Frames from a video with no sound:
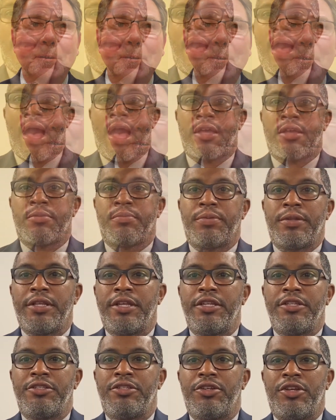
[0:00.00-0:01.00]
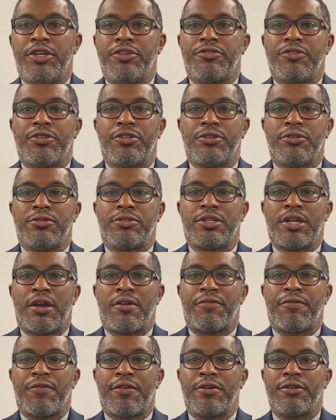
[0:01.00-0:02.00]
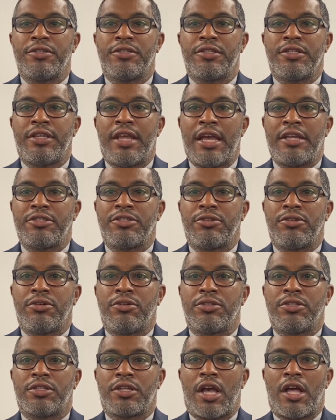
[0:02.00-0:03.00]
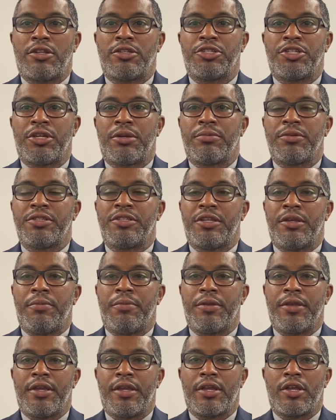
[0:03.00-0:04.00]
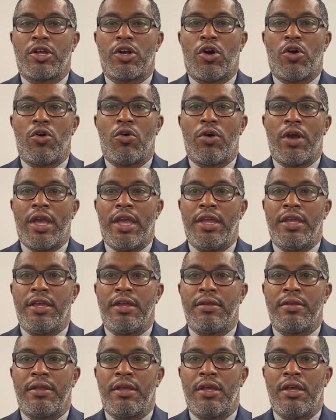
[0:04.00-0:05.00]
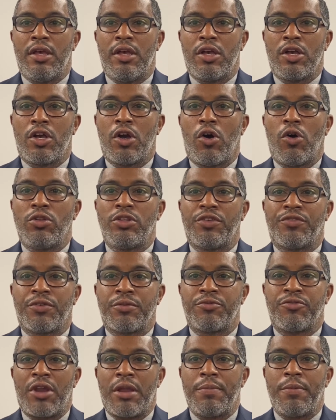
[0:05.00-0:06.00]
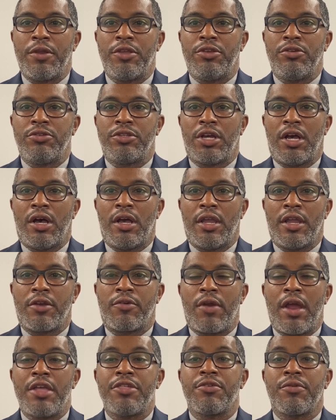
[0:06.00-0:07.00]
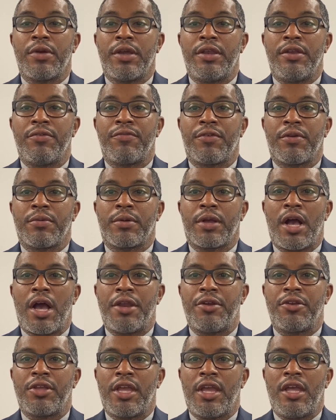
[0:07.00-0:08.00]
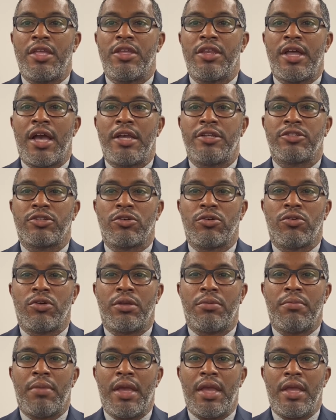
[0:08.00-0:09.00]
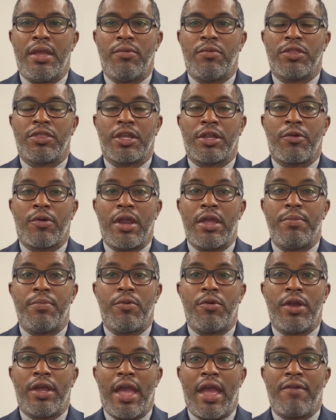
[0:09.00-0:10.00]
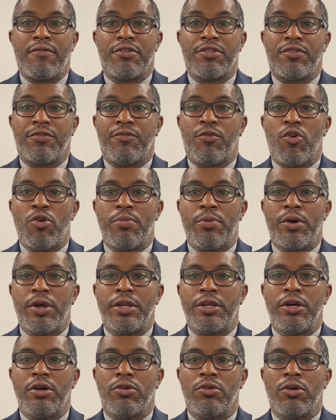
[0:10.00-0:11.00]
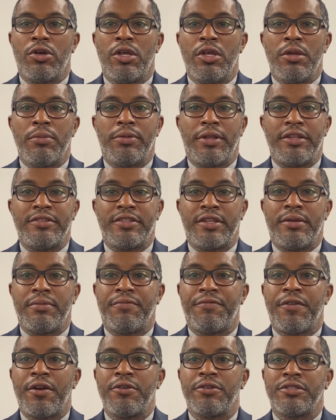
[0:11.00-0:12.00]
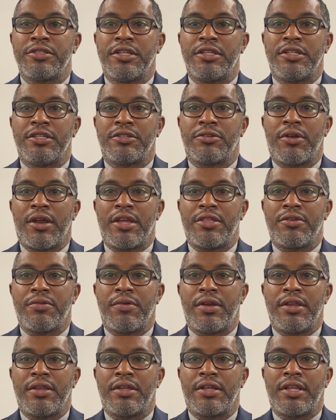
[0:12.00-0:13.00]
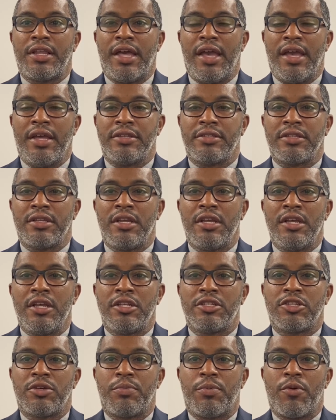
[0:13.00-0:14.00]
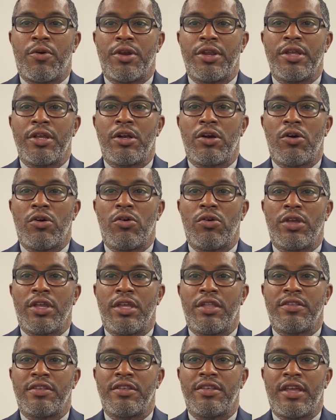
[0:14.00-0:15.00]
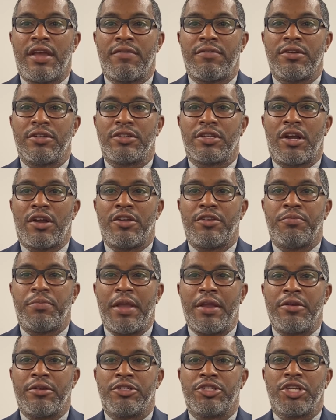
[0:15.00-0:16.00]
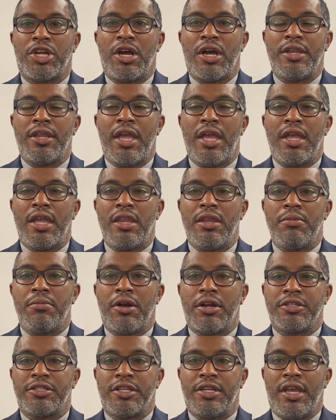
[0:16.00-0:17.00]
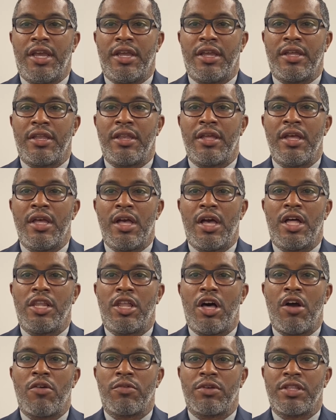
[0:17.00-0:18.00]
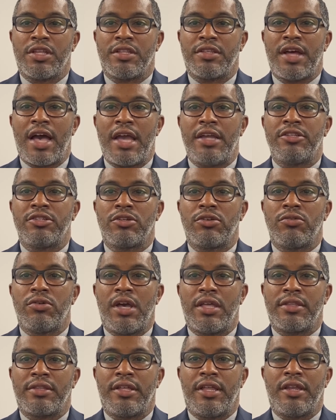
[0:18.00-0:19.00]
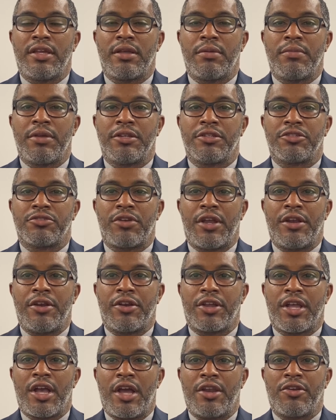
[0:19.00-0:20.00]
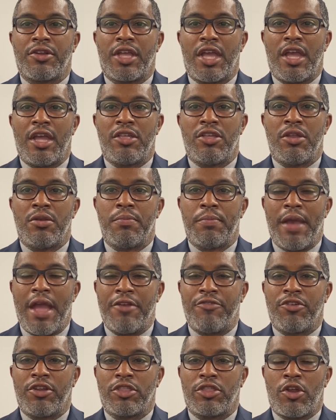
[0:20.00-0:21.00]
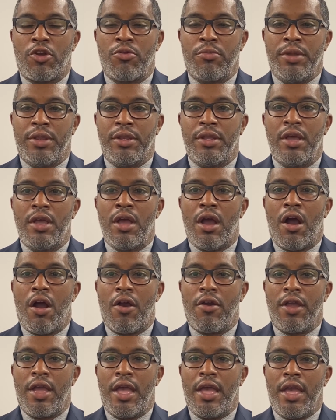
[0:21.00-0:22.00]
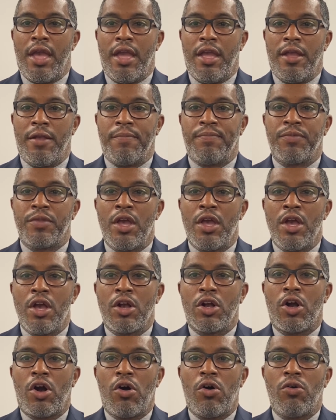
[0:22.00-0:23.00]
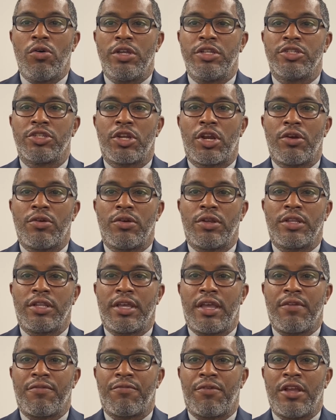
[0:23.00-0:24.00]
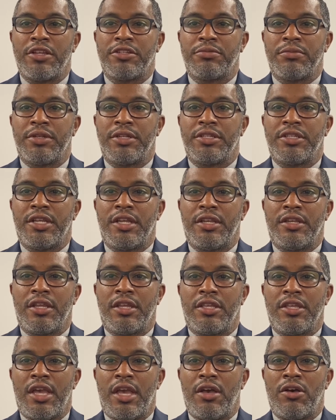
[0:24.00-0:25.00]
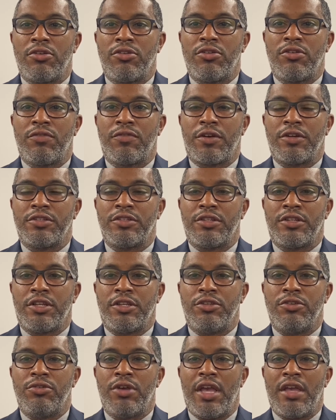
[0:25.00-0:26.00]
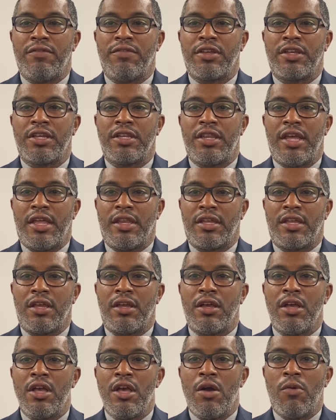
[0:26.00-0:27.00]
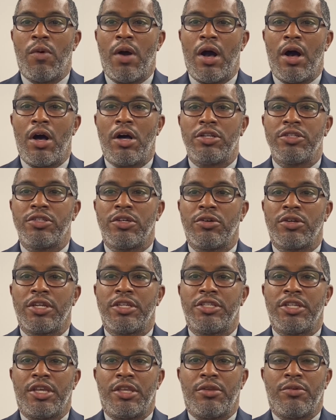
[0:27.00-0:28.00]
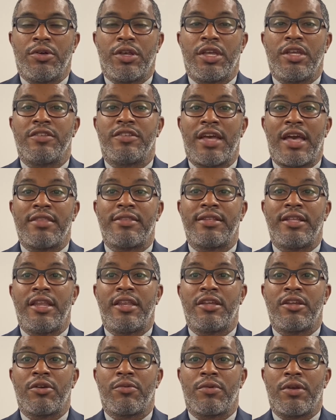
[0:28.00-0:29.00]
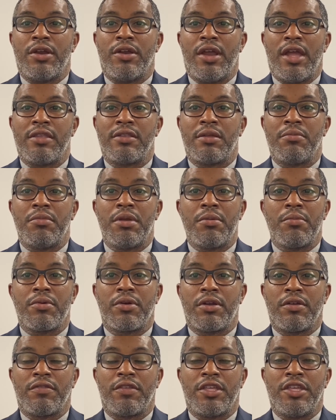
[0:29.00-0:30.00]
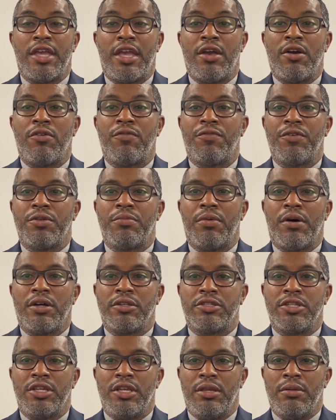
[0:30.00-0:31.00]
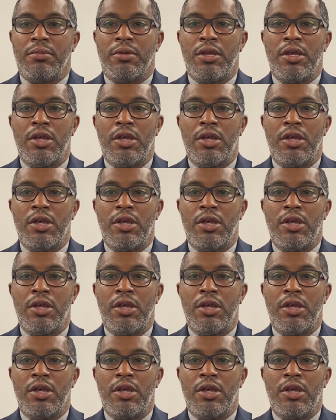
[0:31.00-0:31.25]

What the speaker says: I am pleased to introduce our first National Scholarship recipient, Cole Hagan. Cole is from Draper, Utah, and graduated from Conner Canyon High School in May with a grade point average of 4.0, placing him first in his graduating class. Supporting Cole in his endeavors are his parents Sean Hagan and Marcy Hagan, along with his high school athletic administrator at Conner Canyon, Patrick Thurman, RAA. Cole is currently a freshman attending Yale University in New Haven, Connecticut, while also continuing his athletic career as a member of the Yale football team.